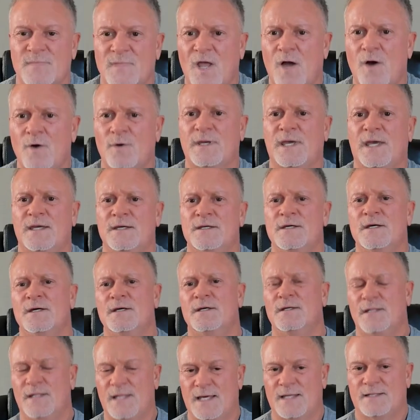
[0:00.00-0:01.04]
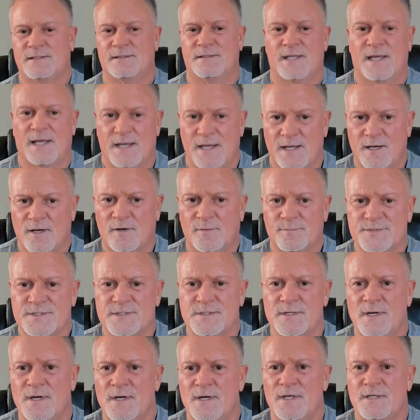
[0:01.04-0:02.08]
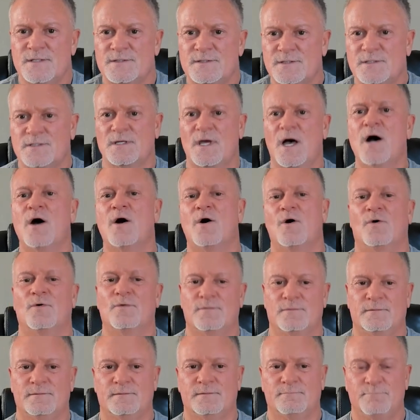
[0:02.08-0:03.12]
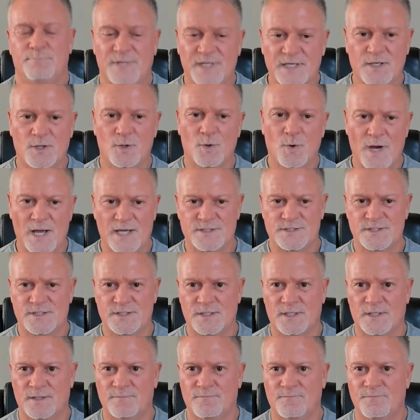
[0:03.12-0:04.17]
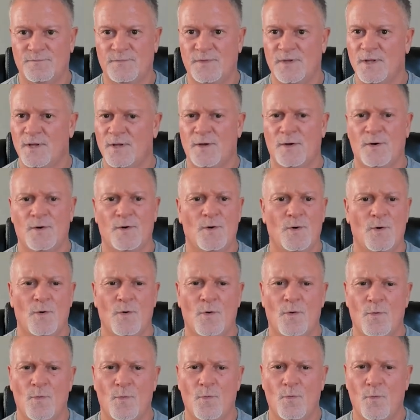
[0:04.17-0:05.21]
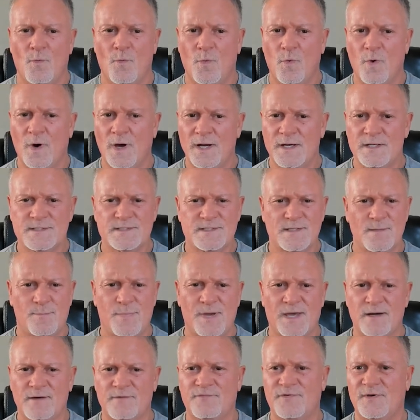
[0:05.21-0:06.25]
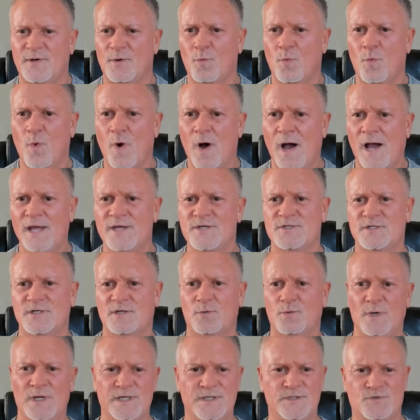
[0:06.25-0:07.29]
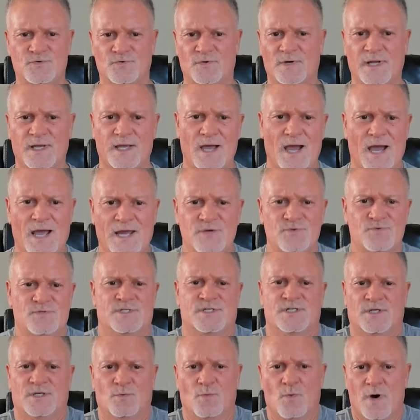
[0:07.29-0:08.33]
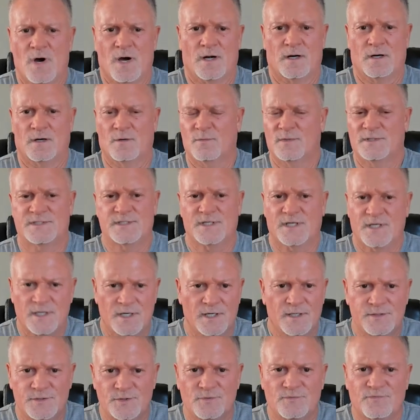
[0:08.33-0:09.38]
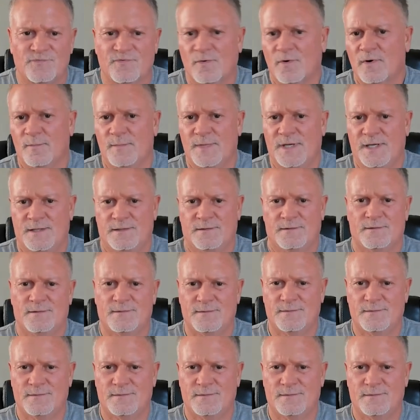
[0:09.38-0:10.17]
Okay, that that helps. So, big question. What is the benefit? Why should we drink hydrogen water? What's it going to do for me?